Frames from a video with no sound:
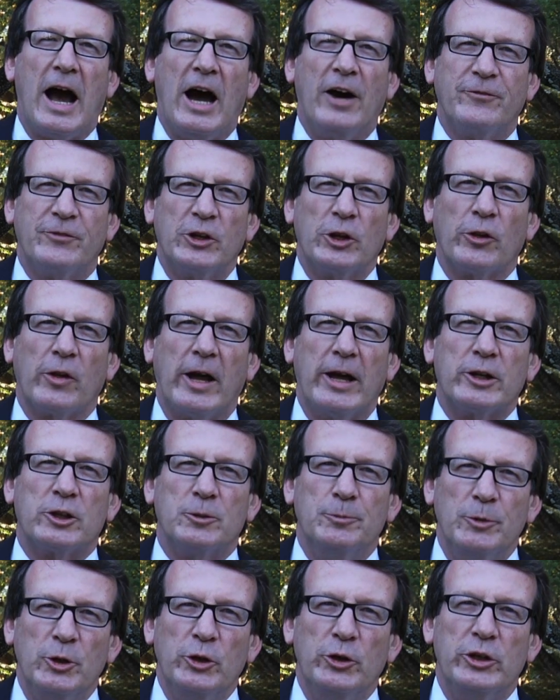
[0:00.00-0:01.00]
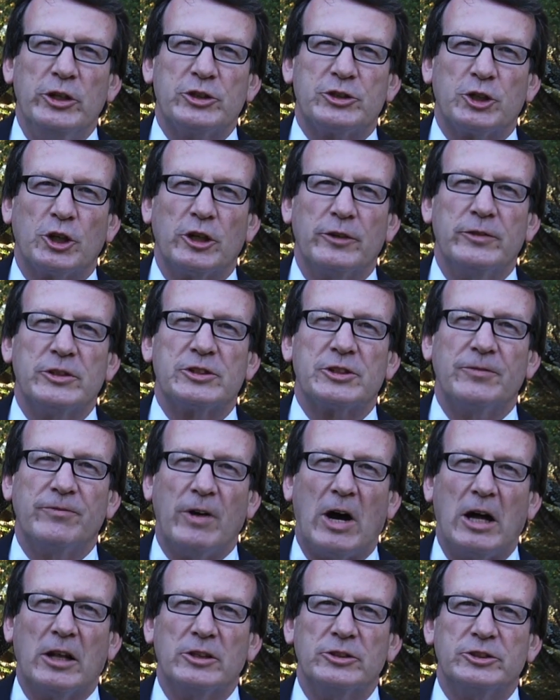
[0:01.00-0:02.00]
I feel like community service and
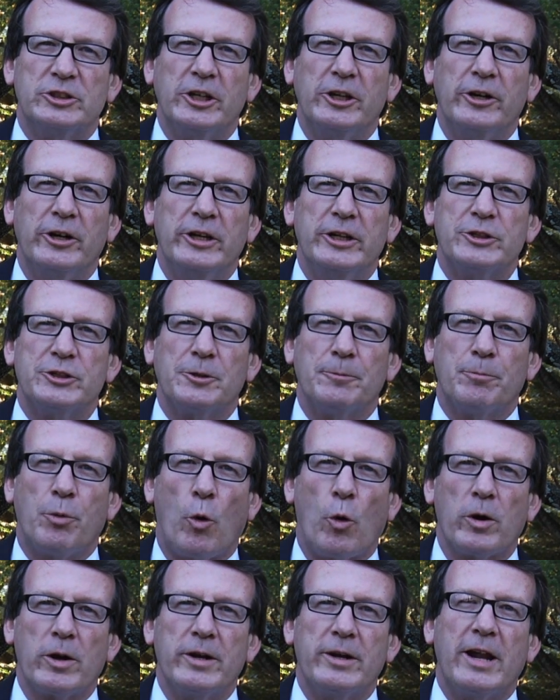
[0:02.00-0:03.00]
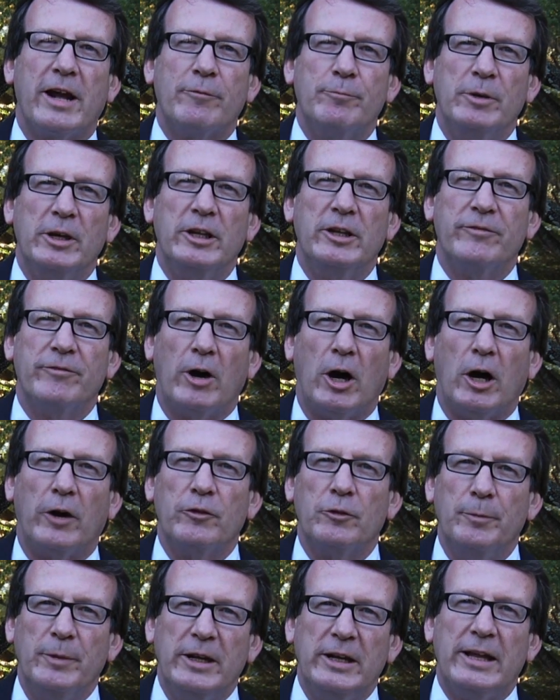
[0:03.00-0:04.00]
volunteering is important, and I've been
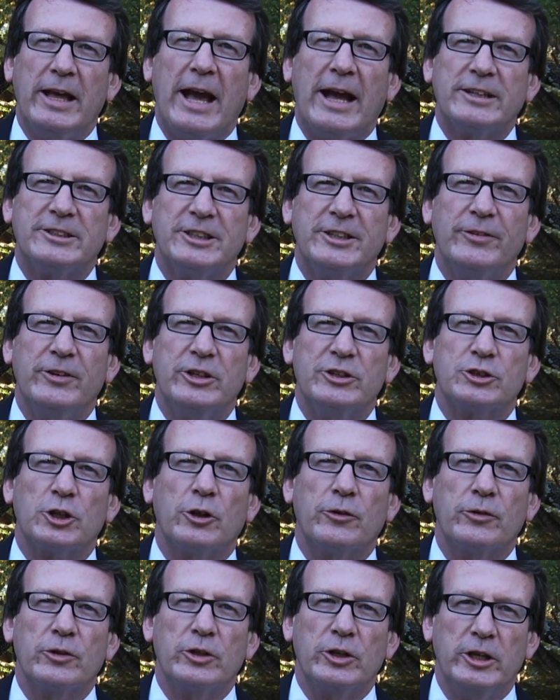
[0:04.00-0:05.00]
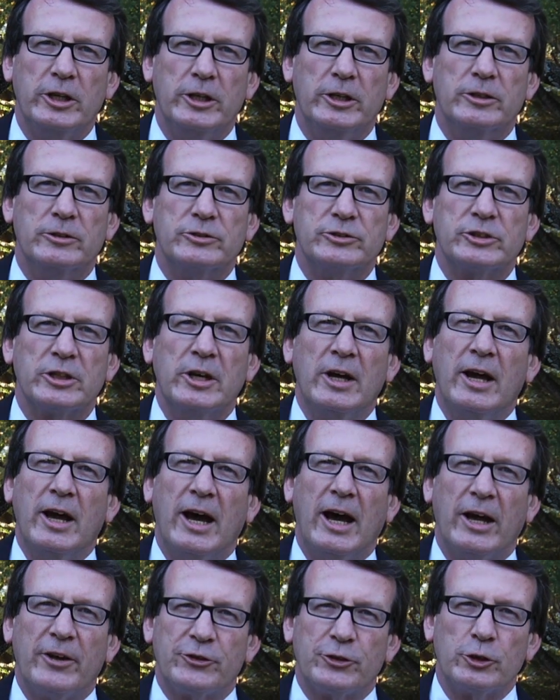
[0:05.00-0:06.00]
involved in many activities over the years.
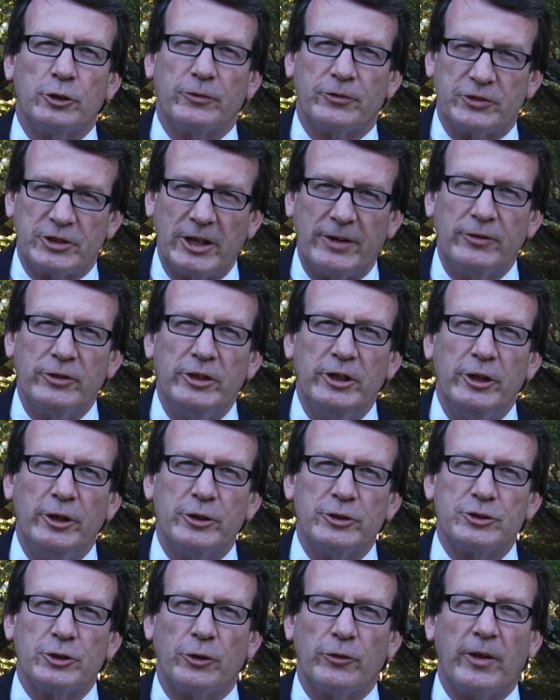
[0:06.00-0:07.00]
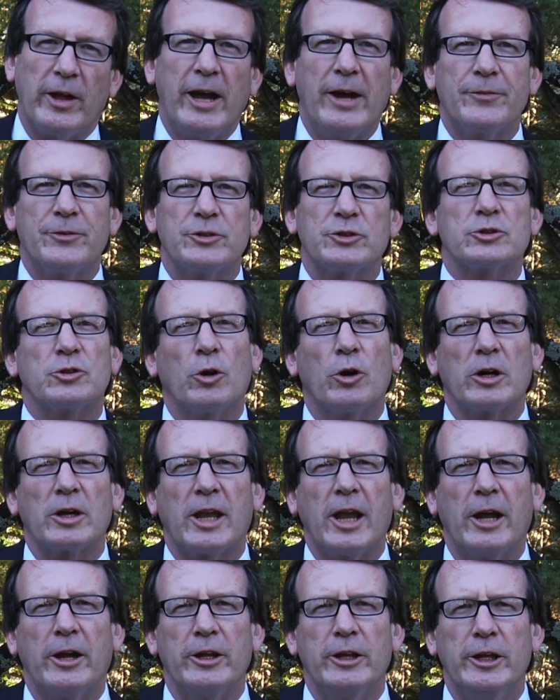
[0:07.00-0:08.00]
I served 7 years on the Athens-Clarke
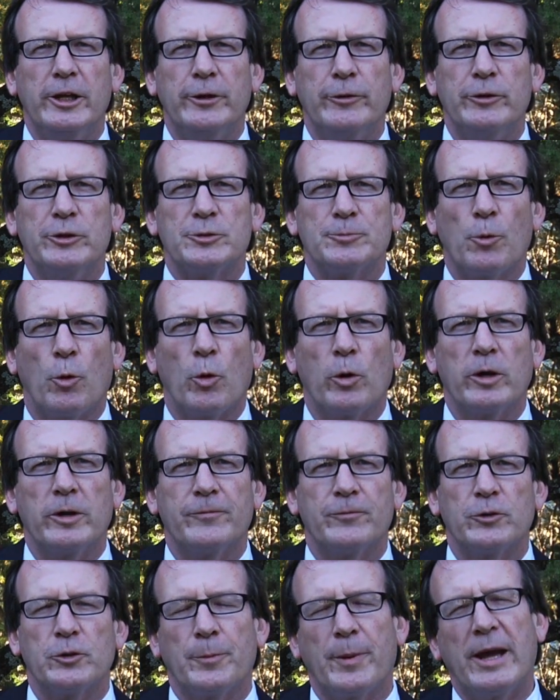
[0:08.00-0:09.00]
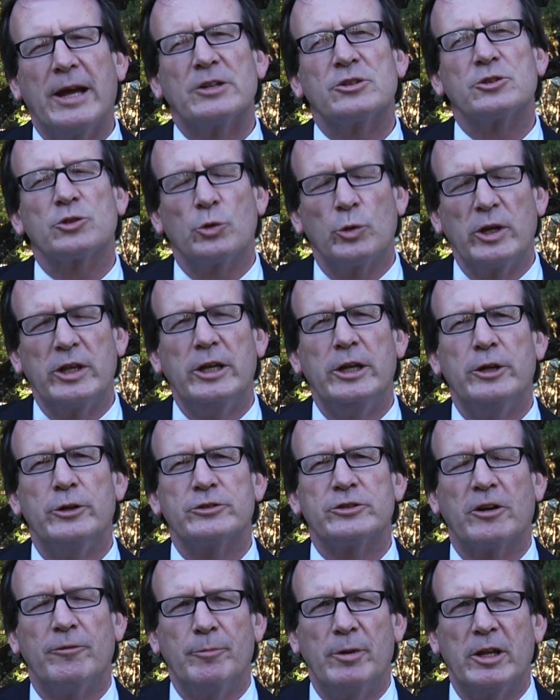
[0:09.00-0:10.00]
County Hearings Board, and for the past 3
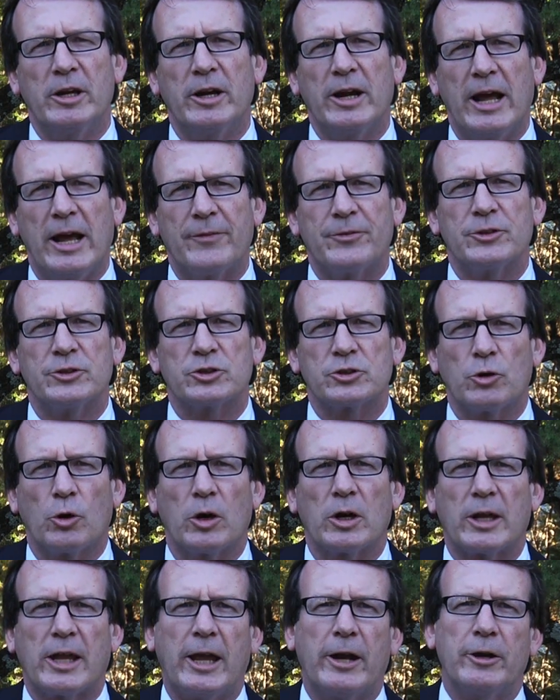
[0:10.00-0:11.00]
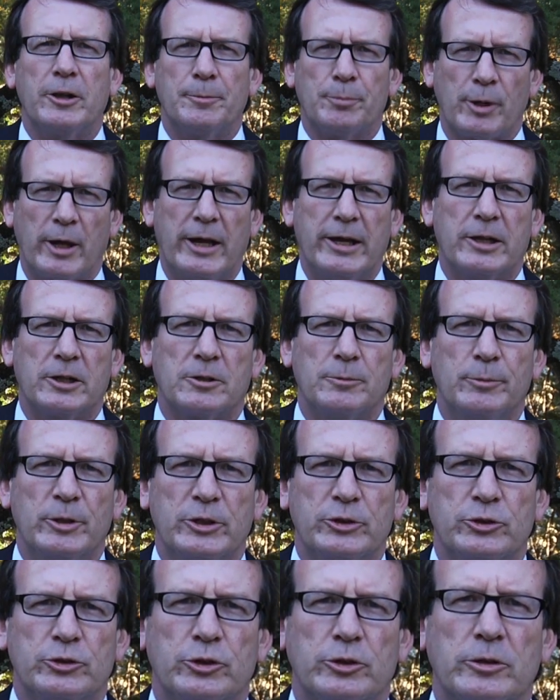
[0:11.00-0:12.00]
years, I've been an Athens-Clarke County Planning
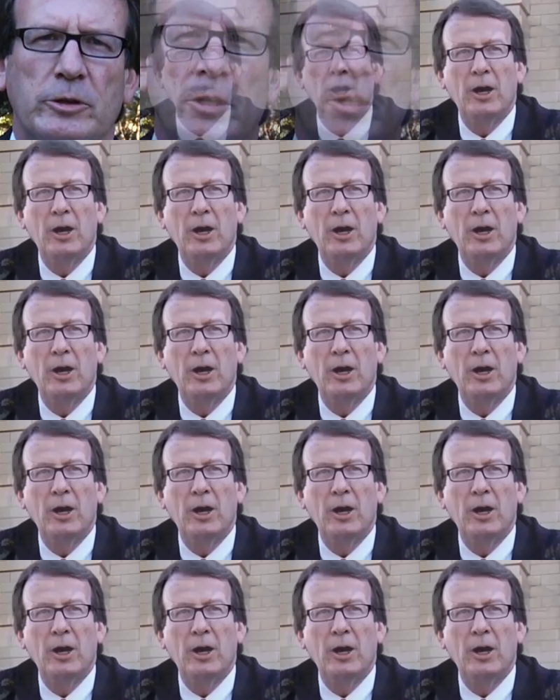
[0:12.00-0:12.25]
Commissioner.